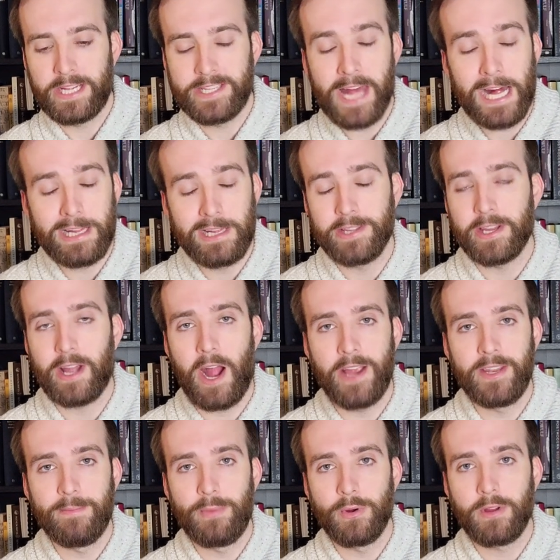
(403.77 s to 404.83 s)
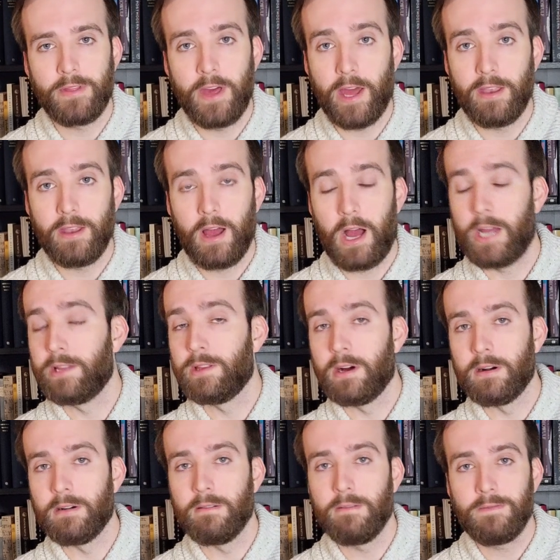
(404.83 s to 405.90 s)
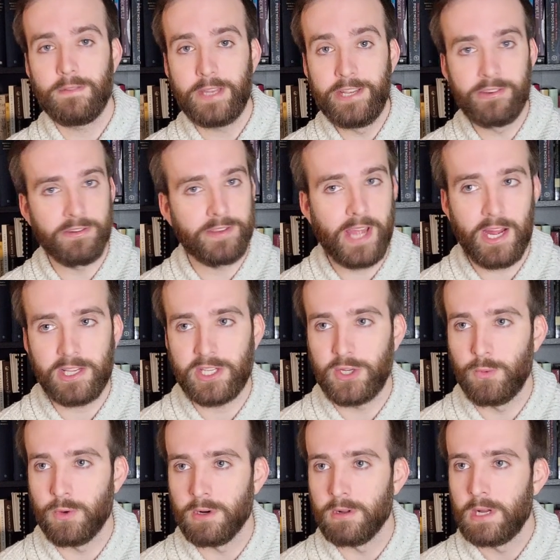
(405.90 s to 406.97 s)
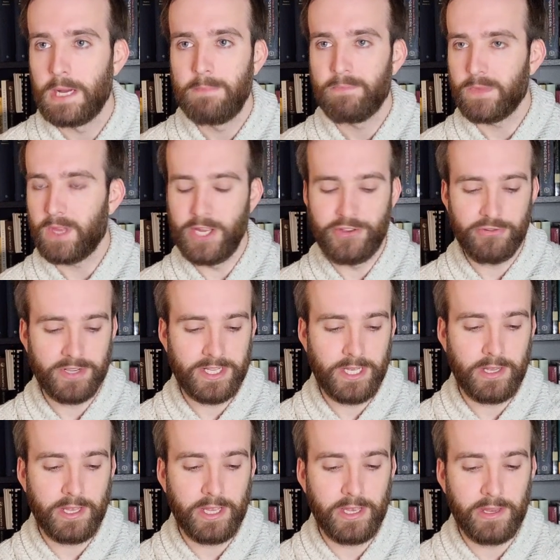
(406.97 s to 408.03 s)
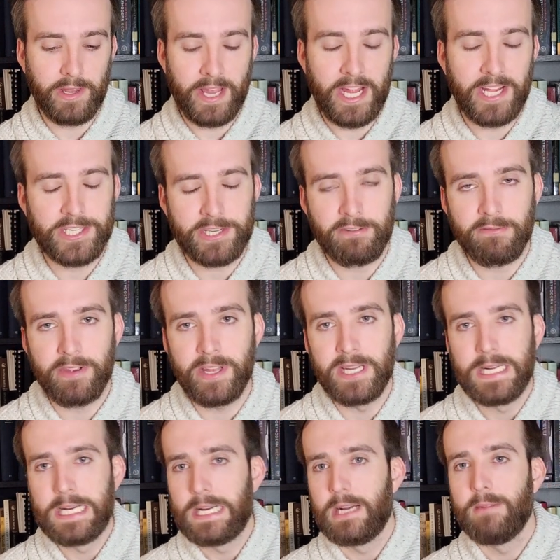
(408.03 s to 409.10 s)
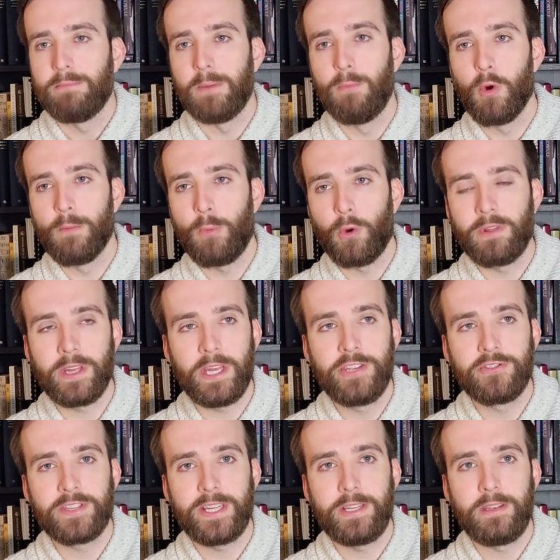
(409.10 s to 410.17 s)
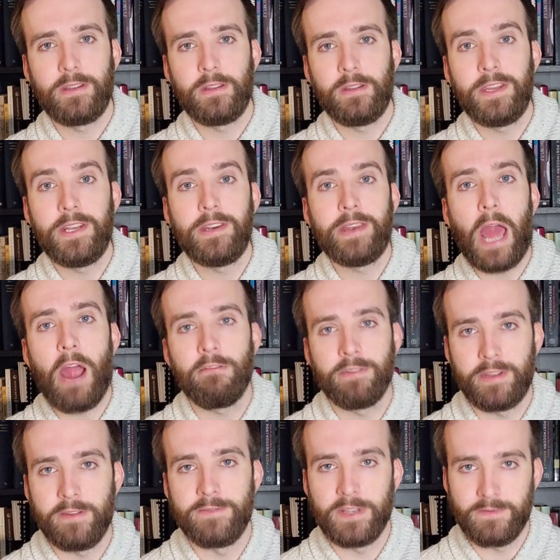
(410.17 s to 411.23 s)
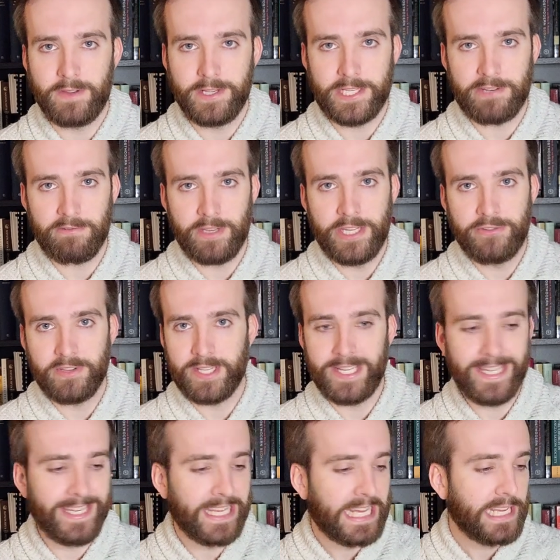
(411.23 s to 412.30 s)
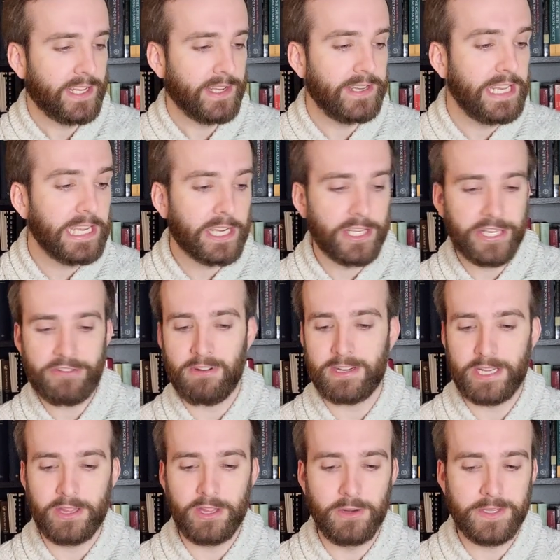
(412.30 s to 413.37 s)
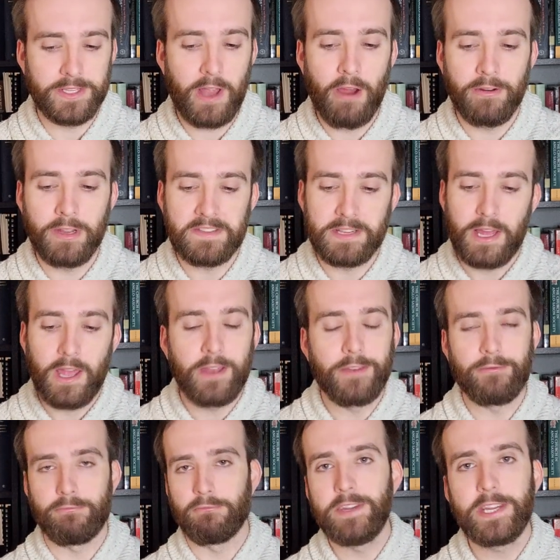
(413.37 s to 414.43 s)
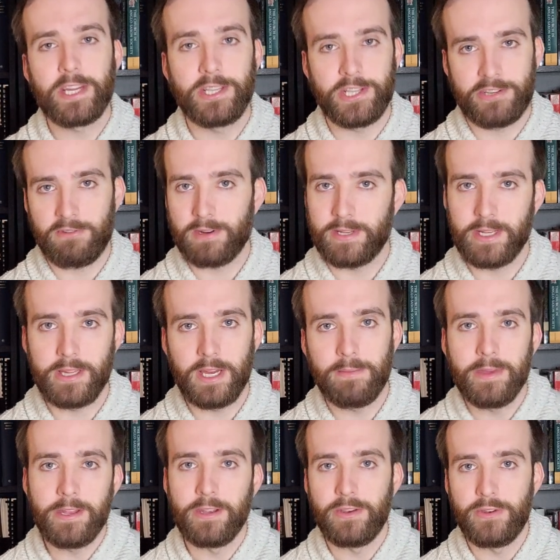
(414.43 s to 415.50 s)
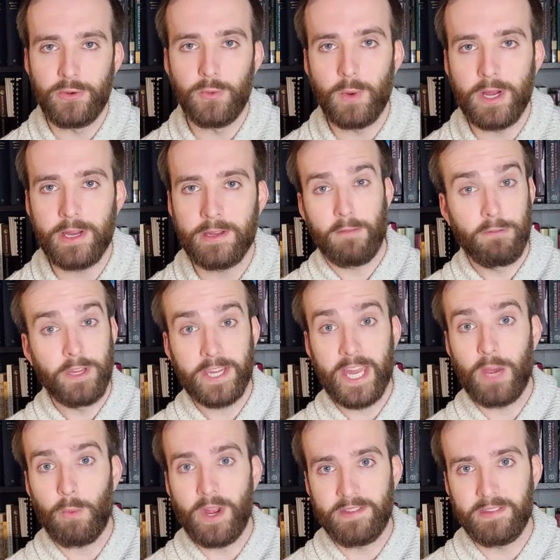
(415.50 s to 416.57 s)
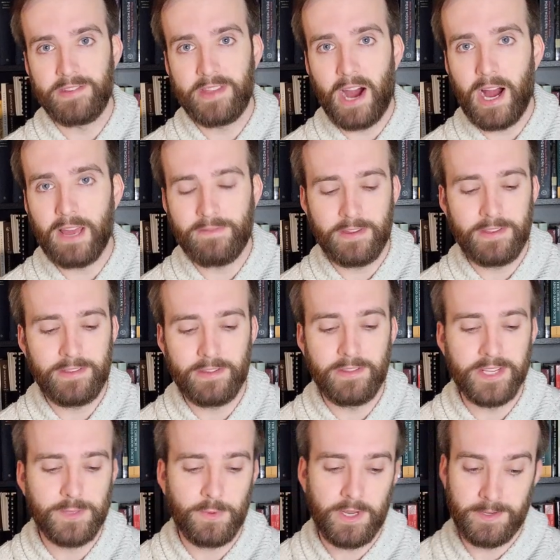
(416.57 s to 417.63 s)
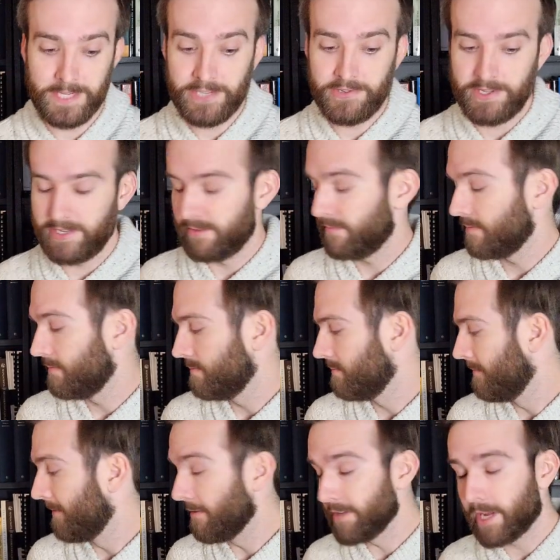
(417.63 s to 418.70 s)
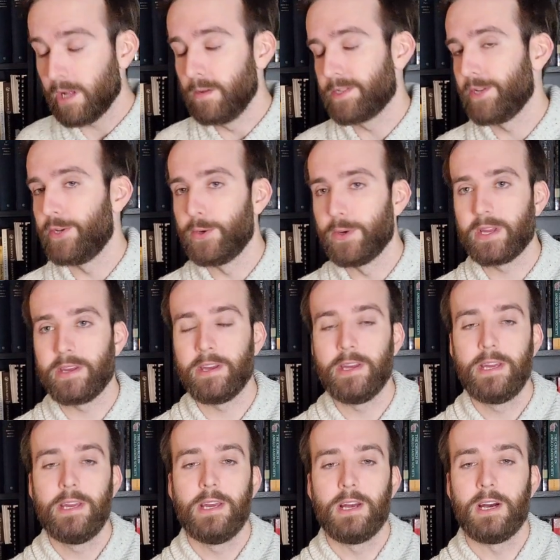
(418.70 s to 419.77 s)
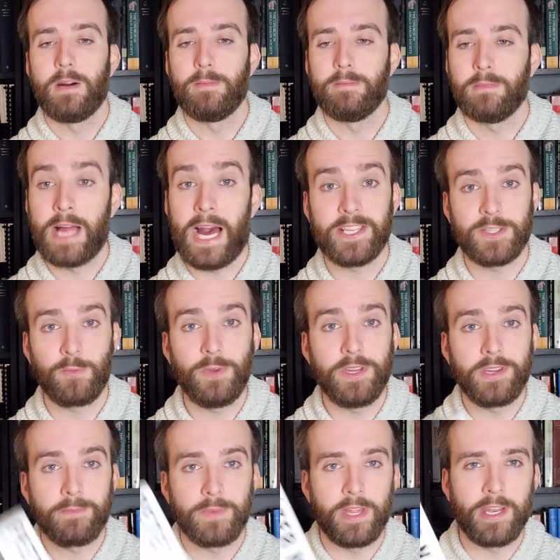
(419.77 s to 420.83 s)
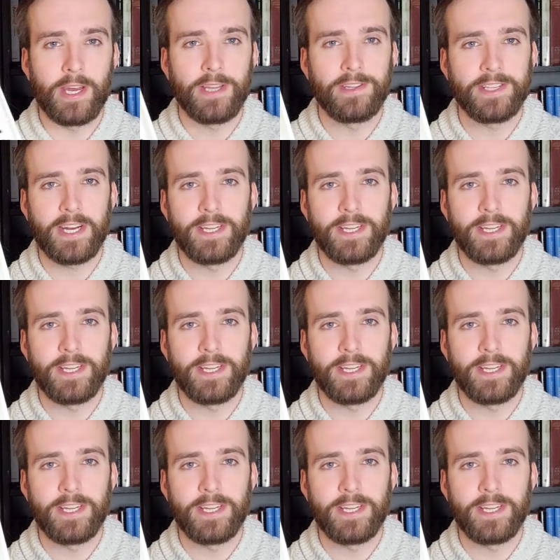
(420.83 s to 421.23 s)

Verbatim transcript: exactly like the kind of book that I love, intertextual, interested in history, but more importantly, interested in the narratives of history, interested in deconstructing those narratives and reconstructing them in a new way. I really can't wait to dive into this one. I was actually very close to doing it um, last week, but then I